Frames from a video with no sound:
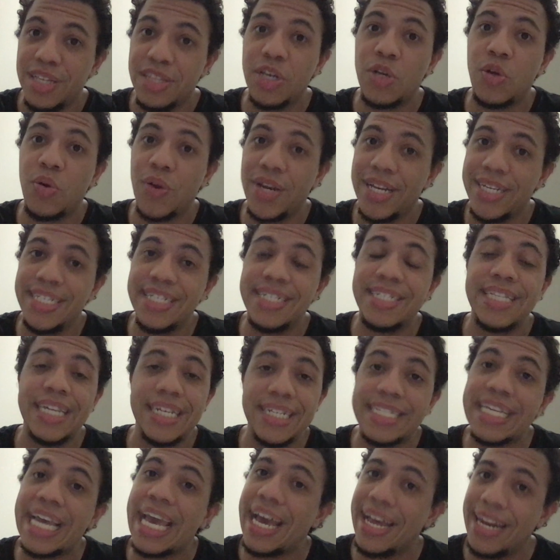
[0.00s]
the craziest
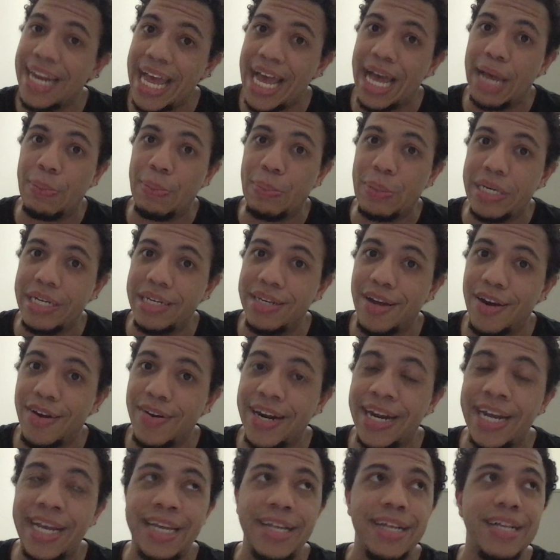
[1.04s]
things can happen all
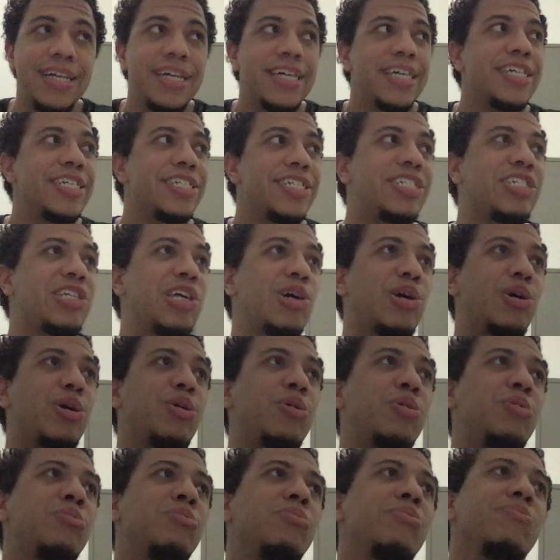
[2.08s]
right
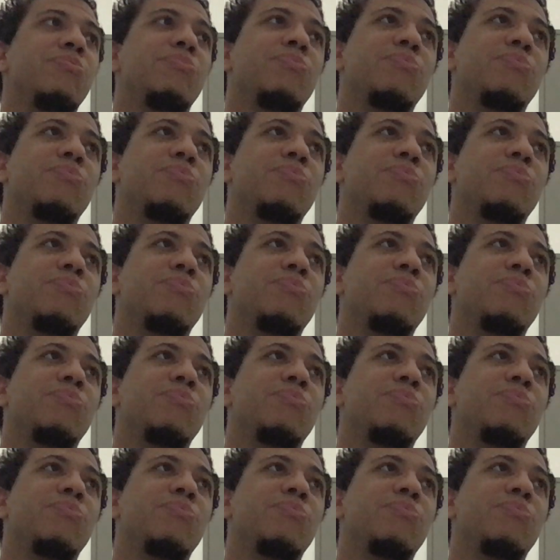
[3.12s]
so